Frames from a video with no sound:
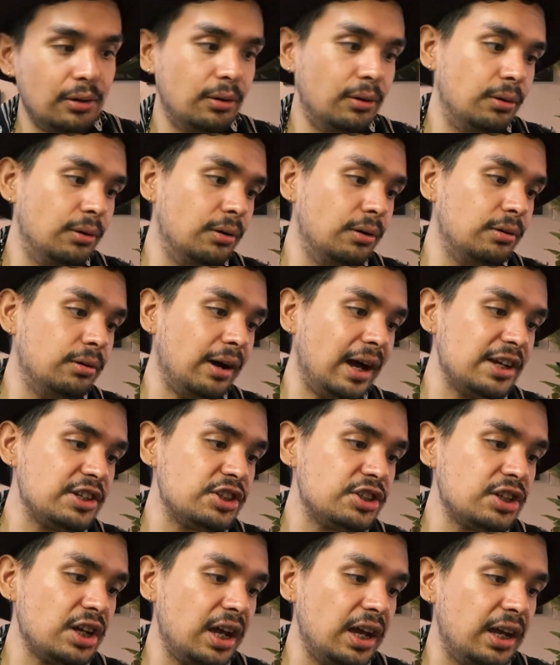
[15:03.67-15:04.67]
Oh,
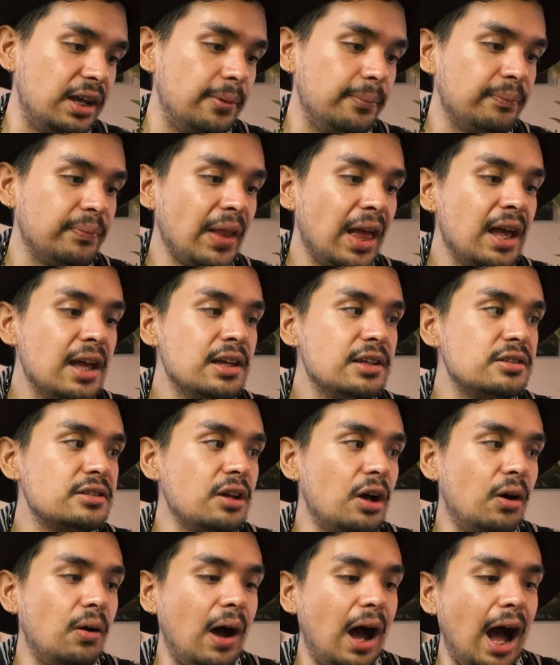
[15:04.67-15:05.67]
Ashe.
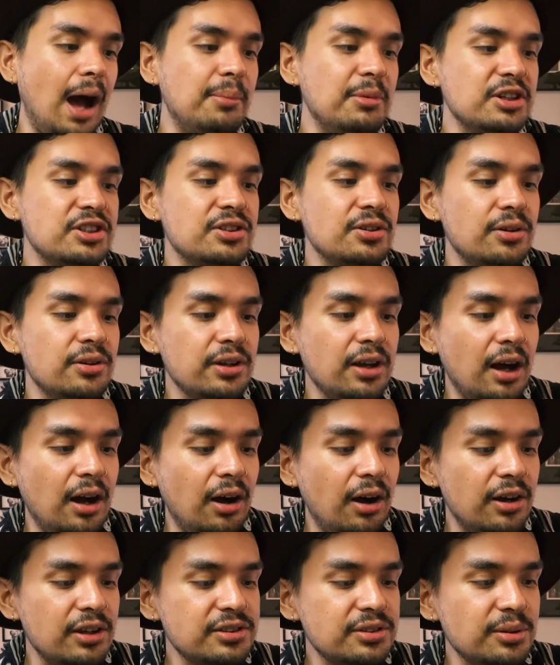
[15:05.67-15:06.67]
So I'm gonna show y'all
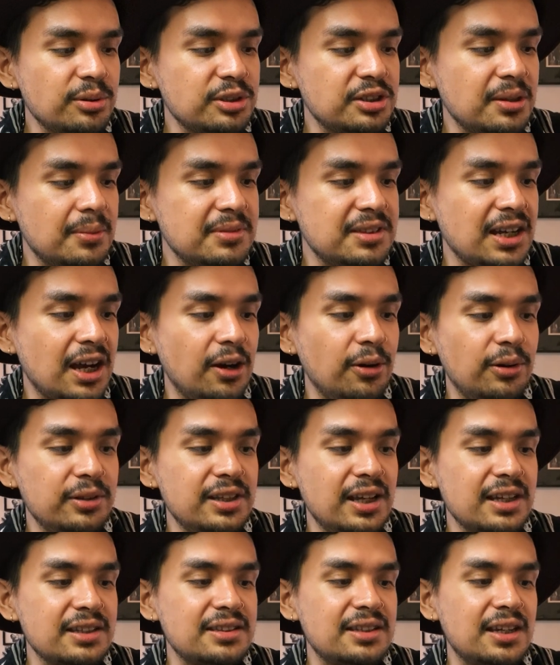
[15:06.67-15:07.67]
also some tarot
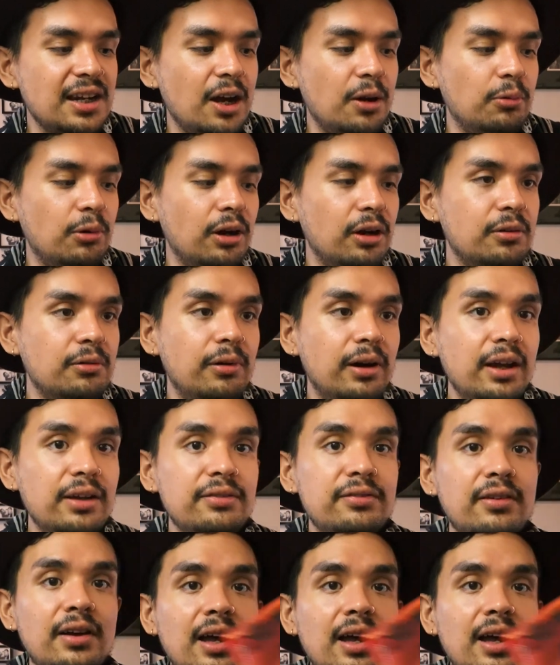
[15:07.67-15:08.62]
decks that I work with.